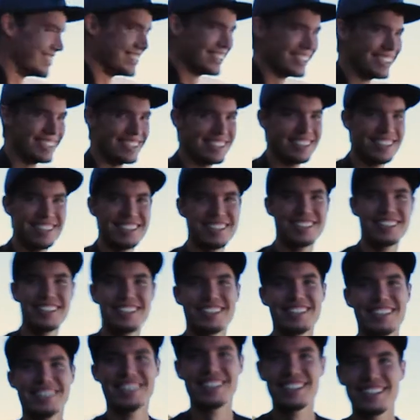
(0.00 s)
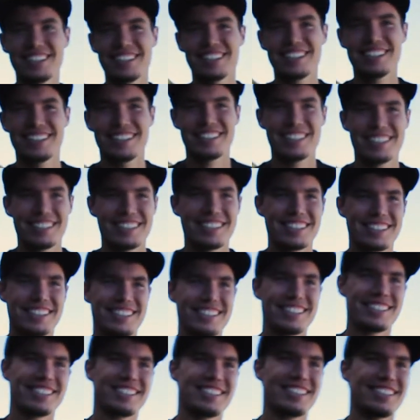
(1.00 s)
dude, I'm not that far behind.
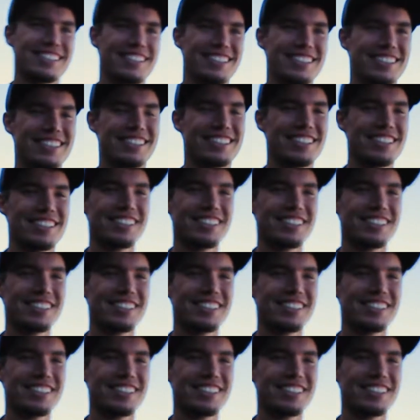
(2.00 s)
Jeez.